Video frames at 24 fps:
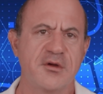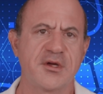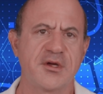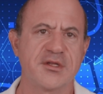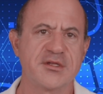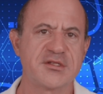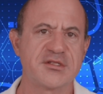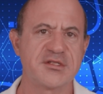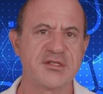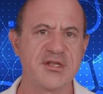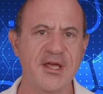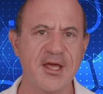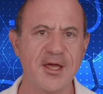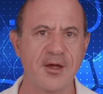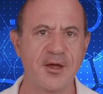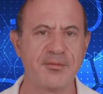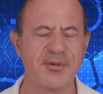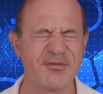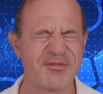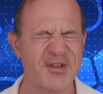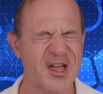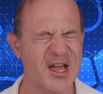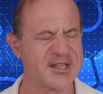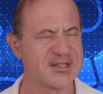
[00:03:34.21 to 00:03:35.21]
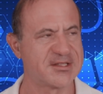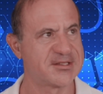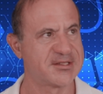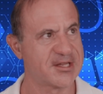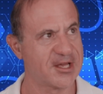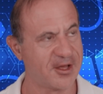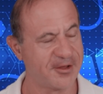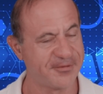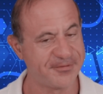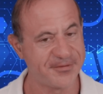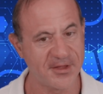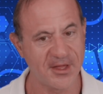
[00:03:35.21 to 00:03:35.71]
can see we've got
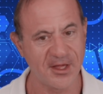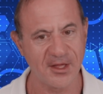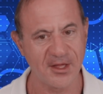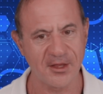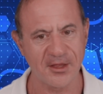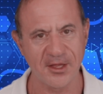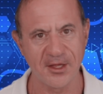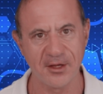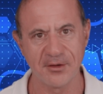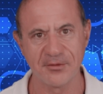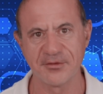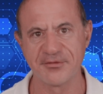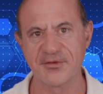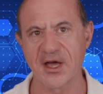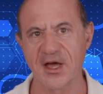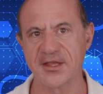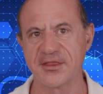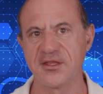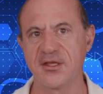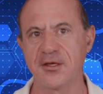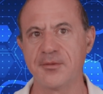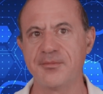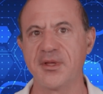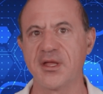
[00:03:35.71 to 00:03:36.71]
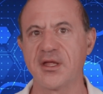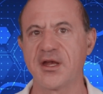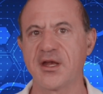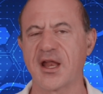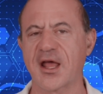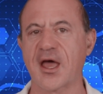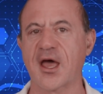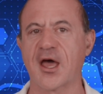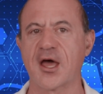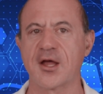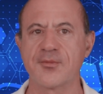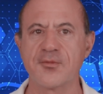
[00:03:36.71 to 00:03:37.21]
self-healing, we've got the ability
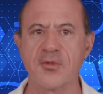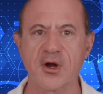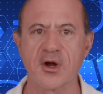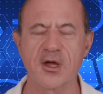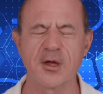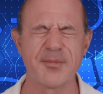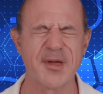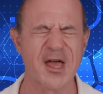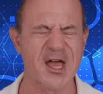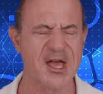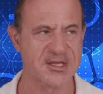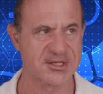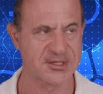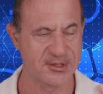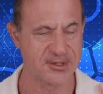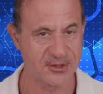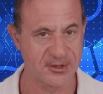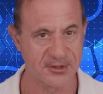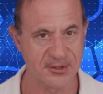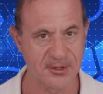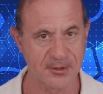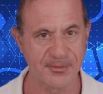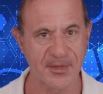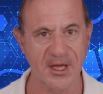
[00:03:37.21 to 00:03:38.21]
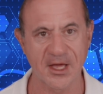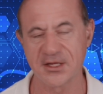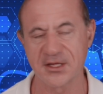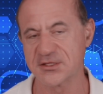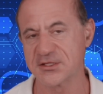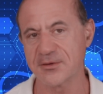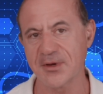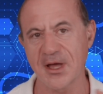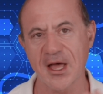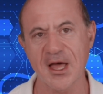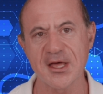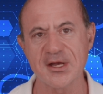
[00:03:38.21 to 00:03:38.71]
to add more capacity on demand.
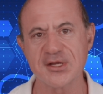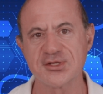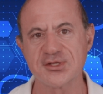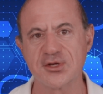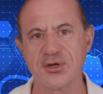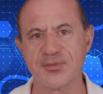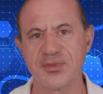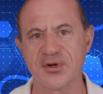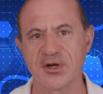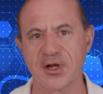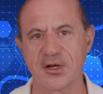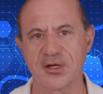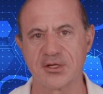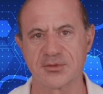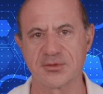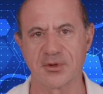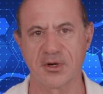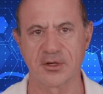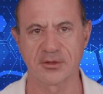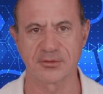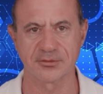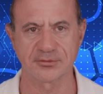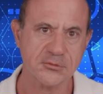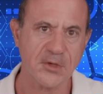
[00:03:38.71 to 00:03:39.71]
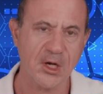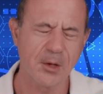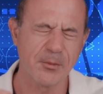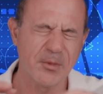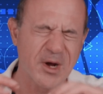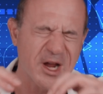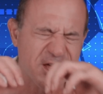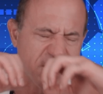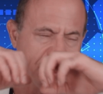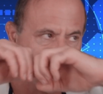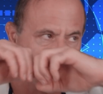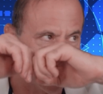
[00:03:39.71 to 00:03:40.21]
So how does Kubernetes work? And
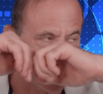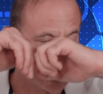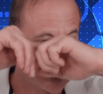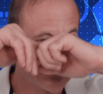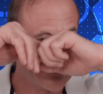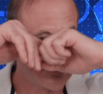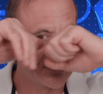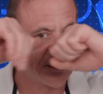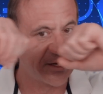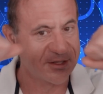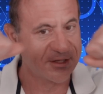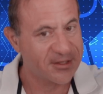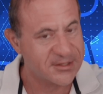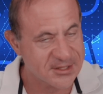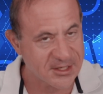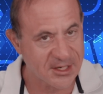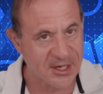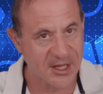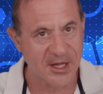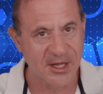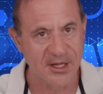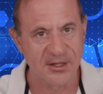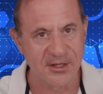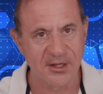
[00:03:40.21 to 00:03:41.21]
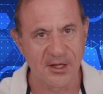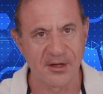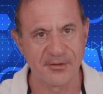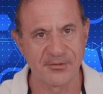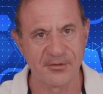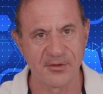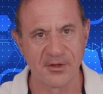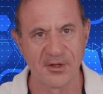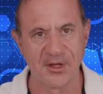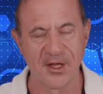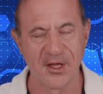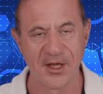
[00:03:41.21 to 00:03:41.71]
we're going to basically take this at a high
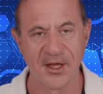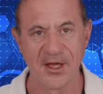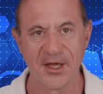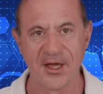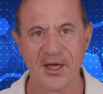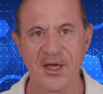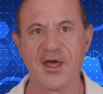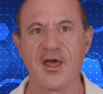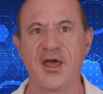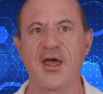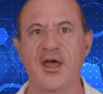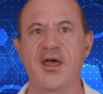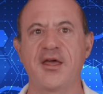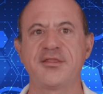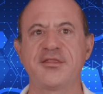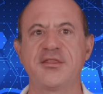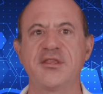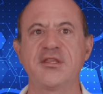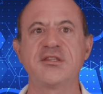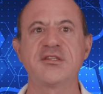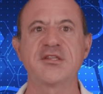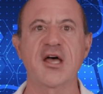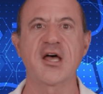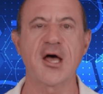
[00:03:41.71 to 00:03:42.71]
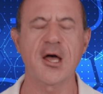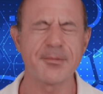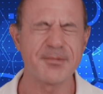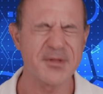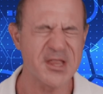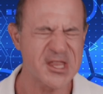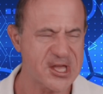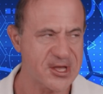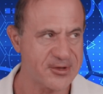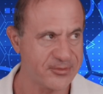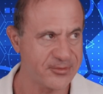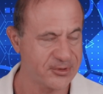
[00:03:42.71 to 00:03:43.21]
level. At the top
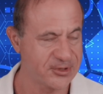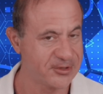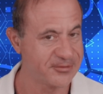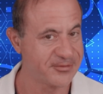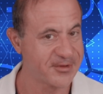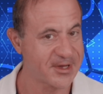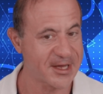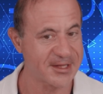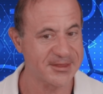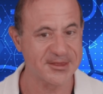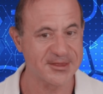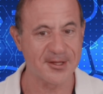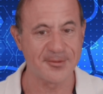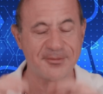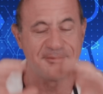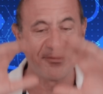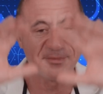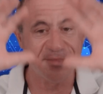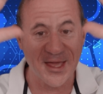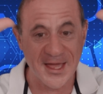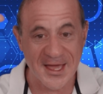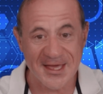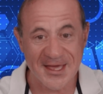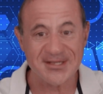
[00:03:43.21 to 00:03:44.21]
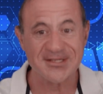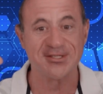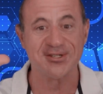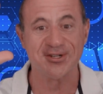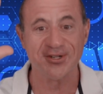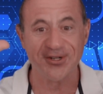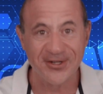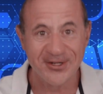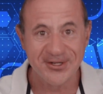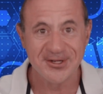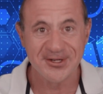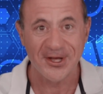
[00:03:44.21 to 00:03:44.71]
level, you've got the
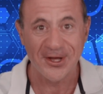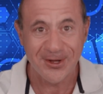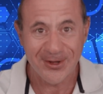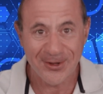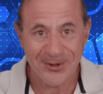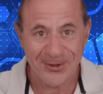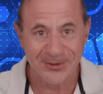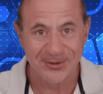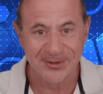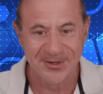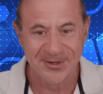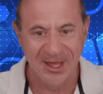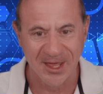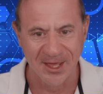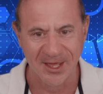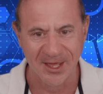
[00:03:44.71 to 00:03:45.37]
master node.